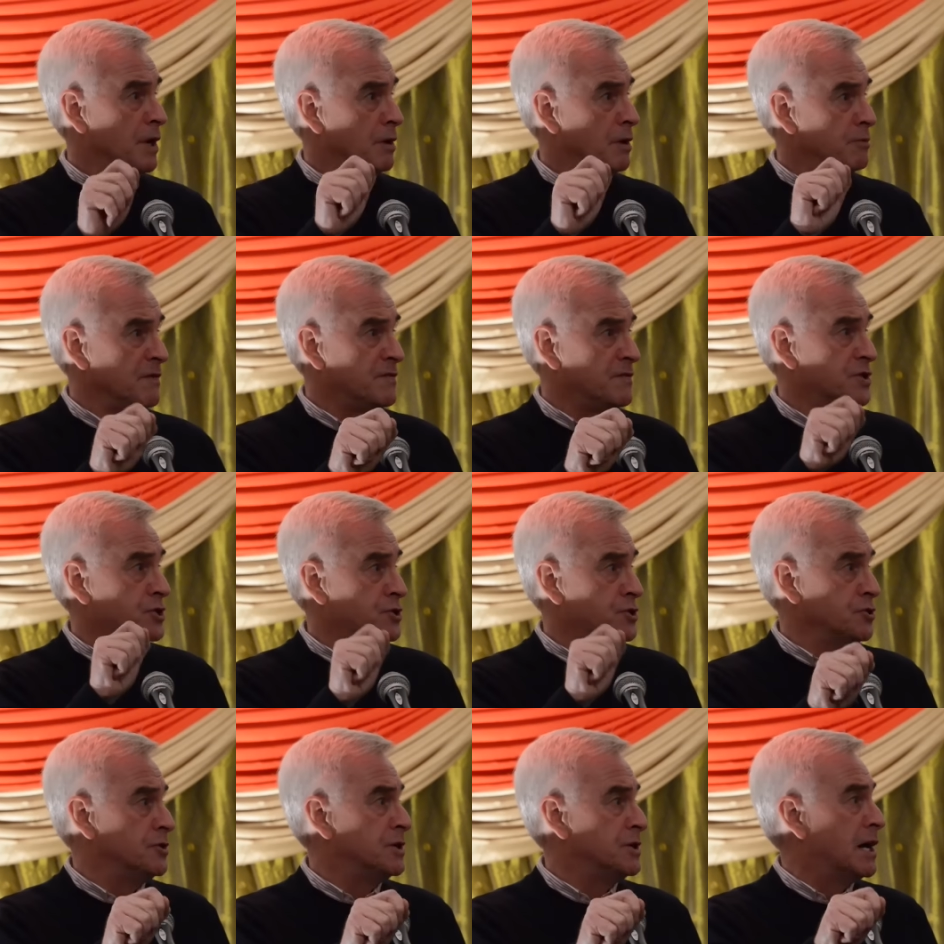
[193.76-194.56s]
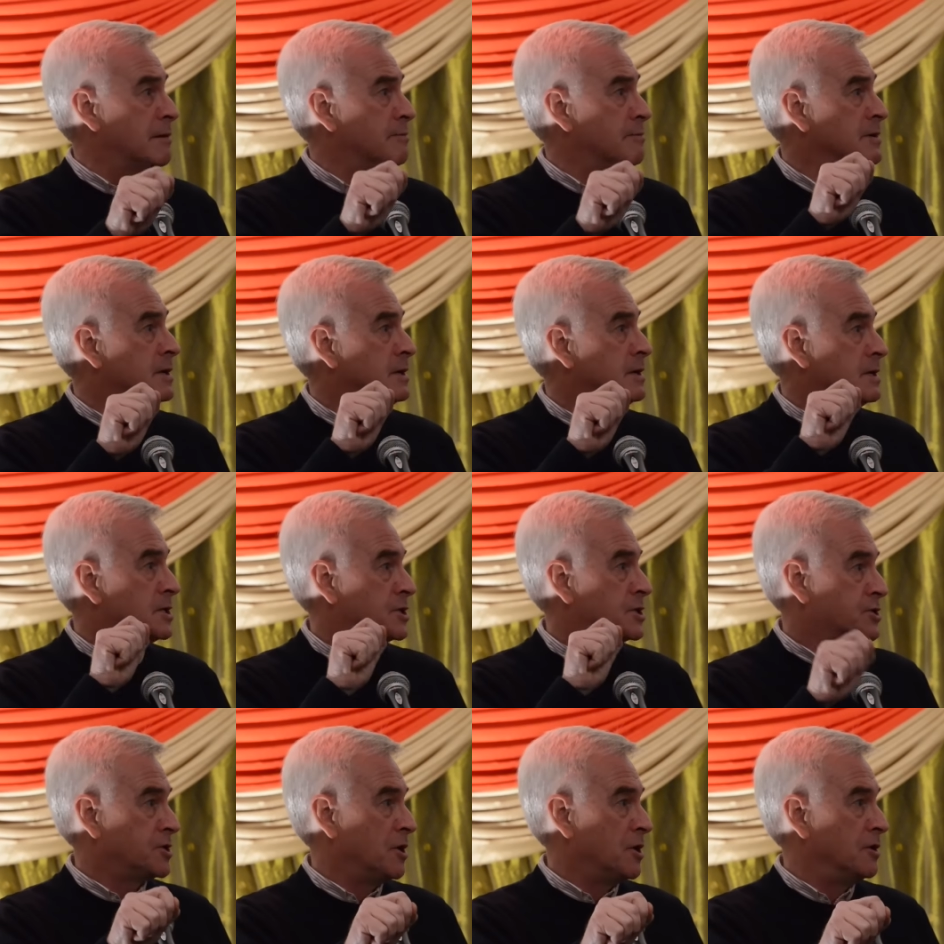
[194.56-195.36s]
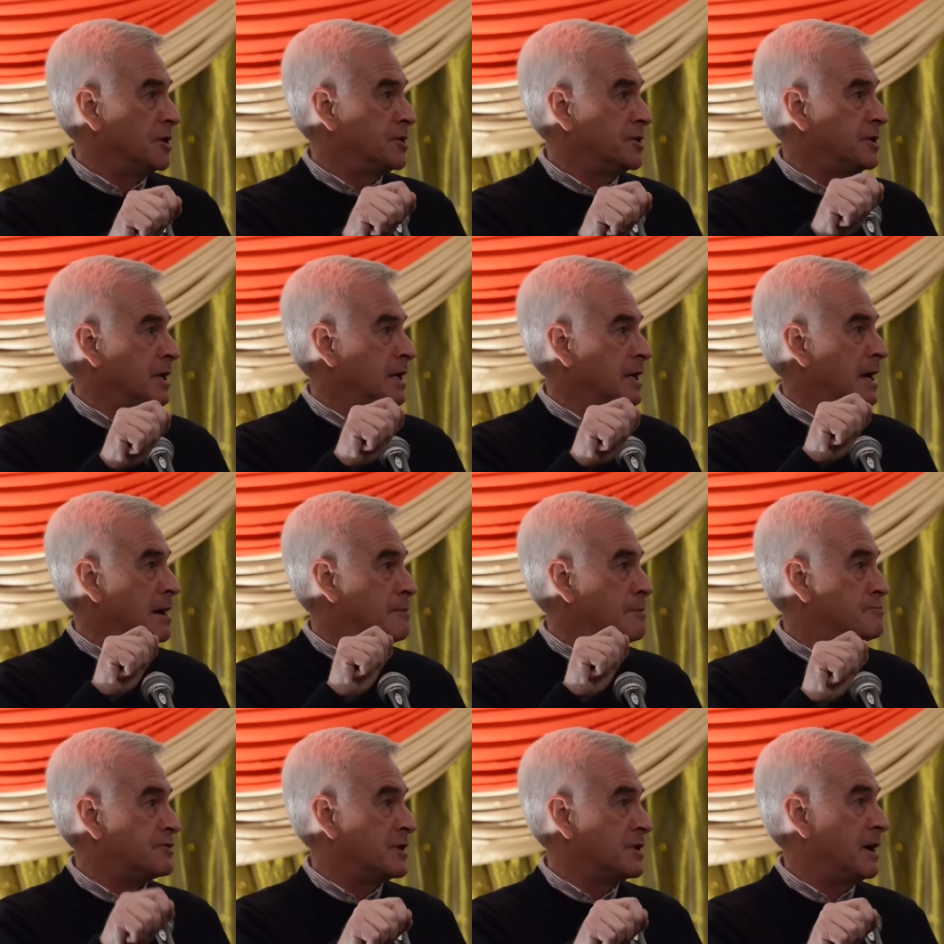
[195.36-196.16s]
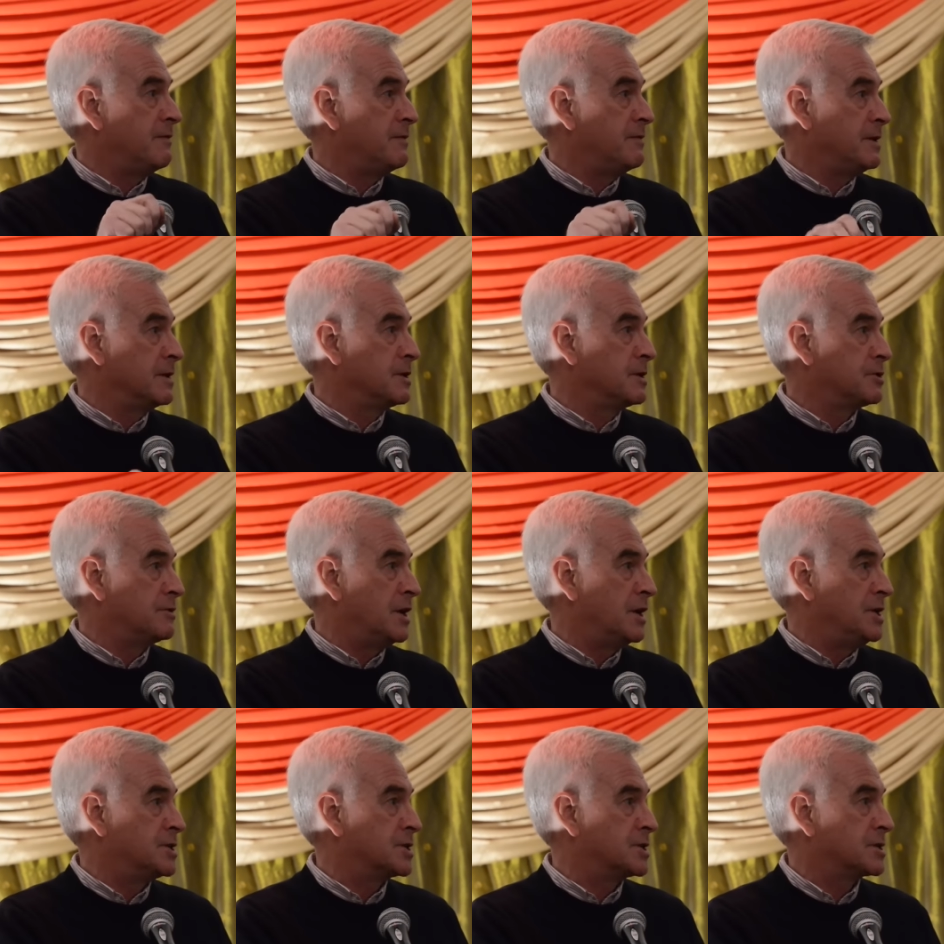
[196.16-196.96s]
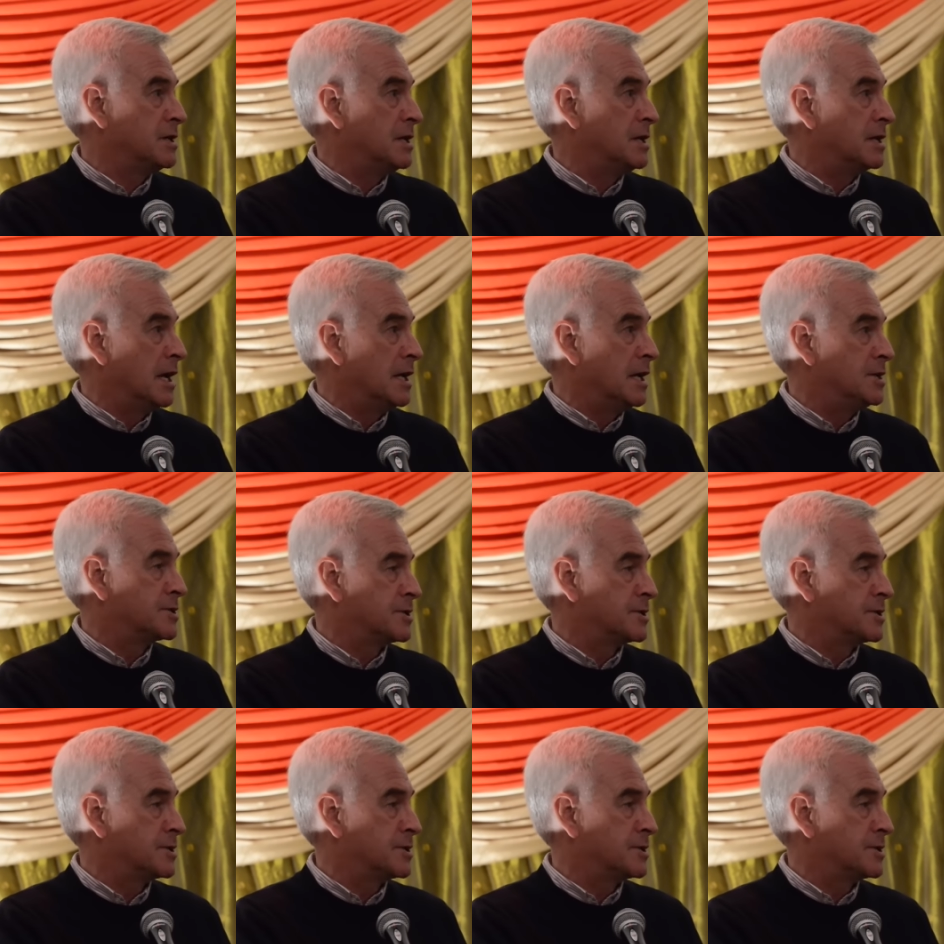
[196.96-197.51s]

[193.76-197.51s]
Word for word: but we've stood up solidly and bravely and courageously against